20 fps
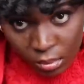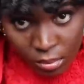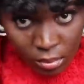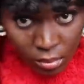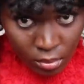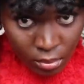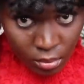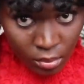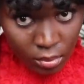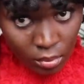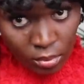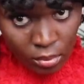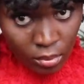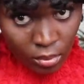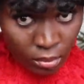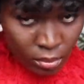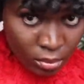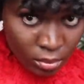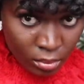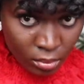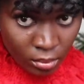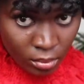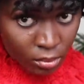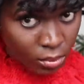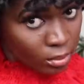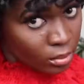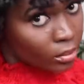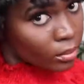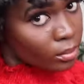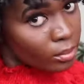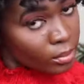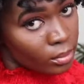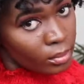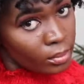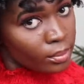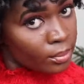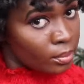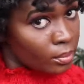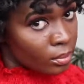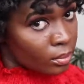you see how my
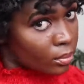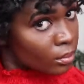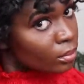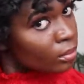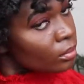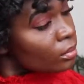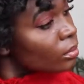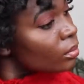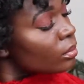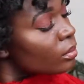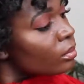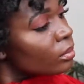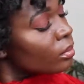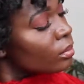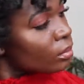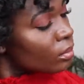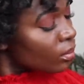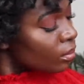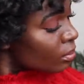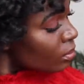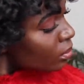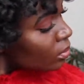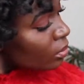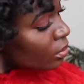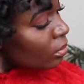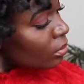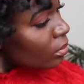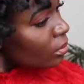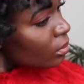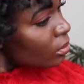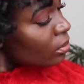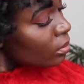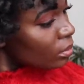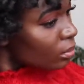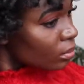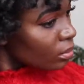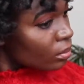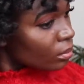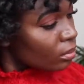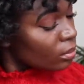curls are popping? I
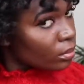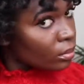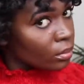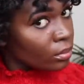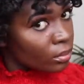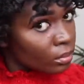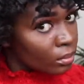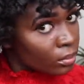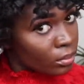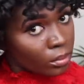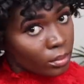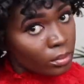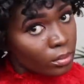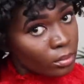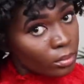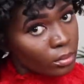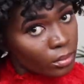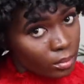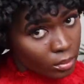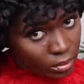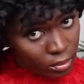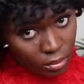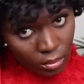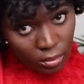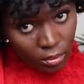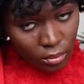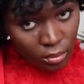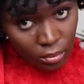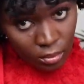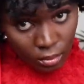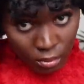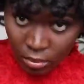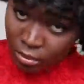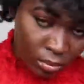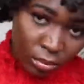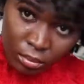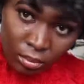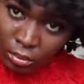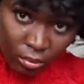love the way my hair came out. I love